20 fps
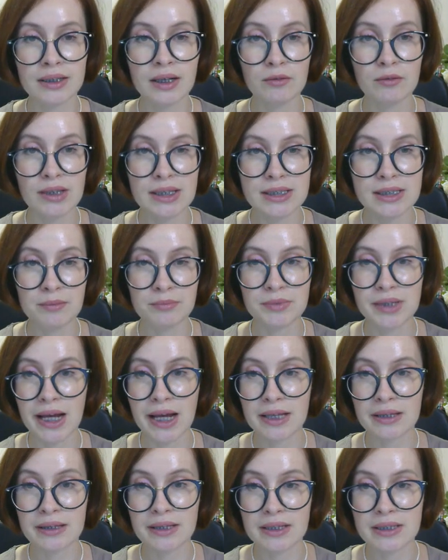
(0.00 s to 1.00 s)
Now let's
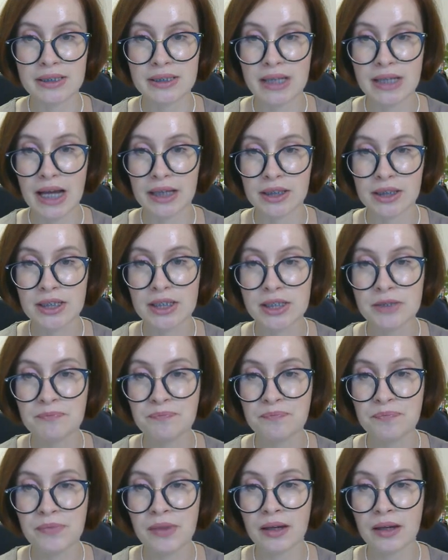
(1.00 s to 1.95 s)
update the status.